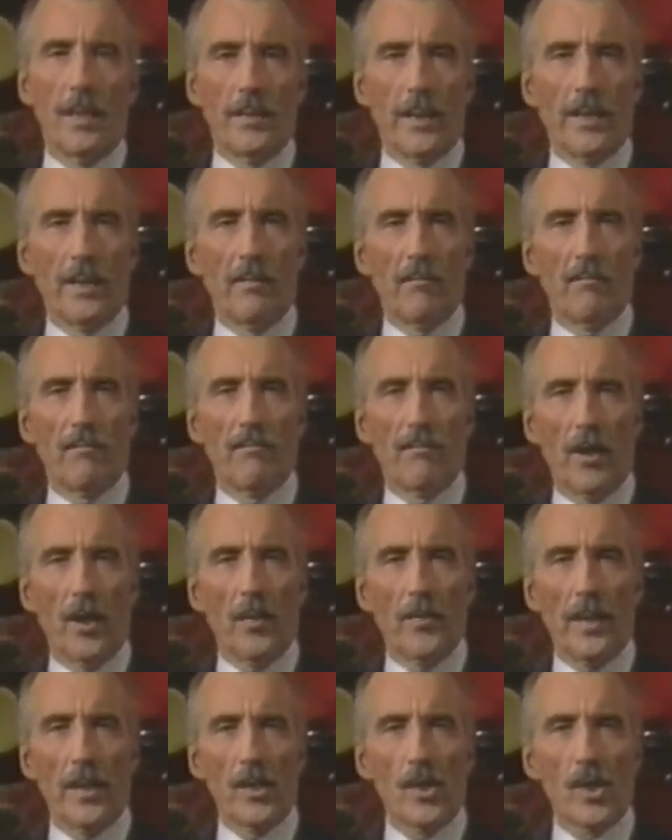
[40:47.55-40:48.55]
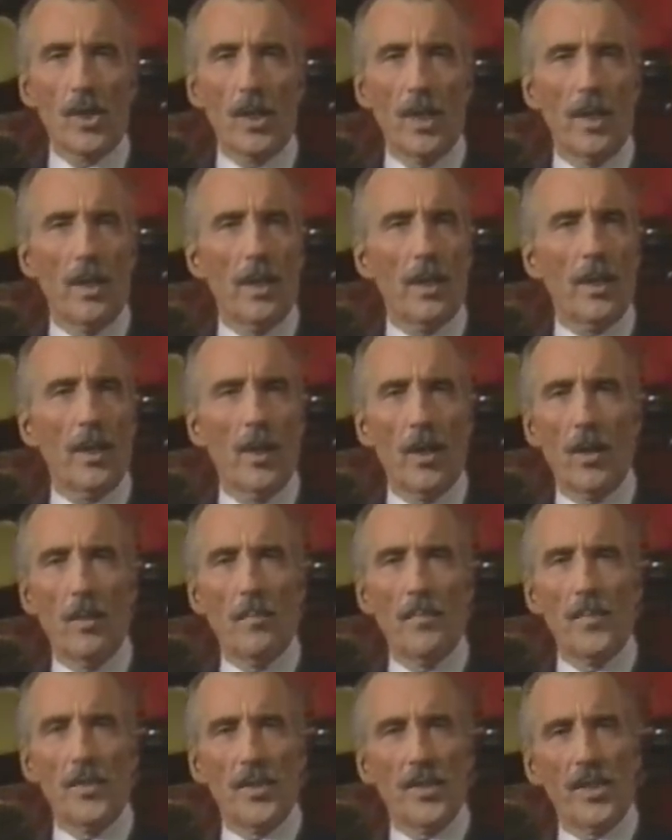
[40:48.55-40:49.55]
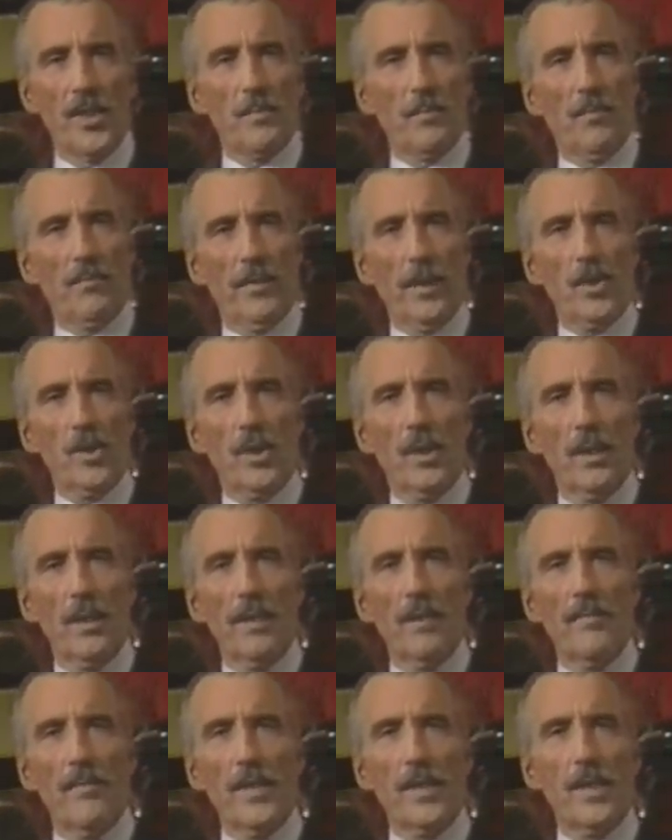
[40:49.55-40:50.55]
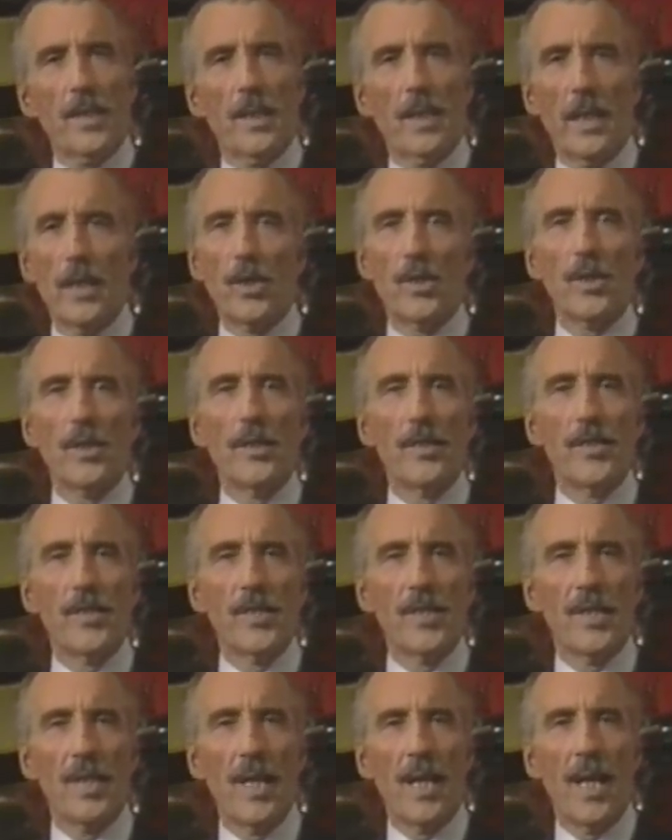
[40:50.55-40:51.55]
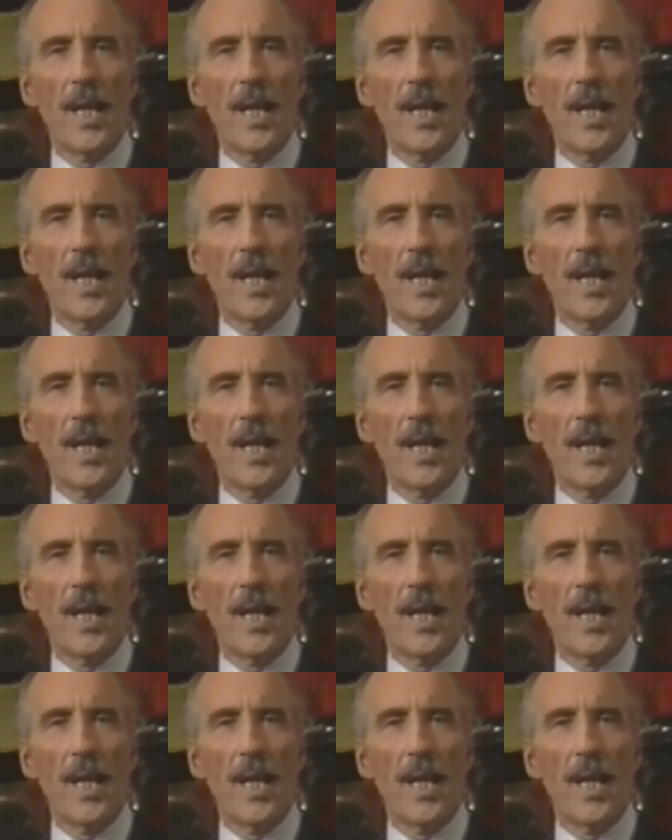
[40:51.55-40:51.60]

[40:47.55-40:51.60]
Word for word: than in following Sherlock Holmes in his professional investigations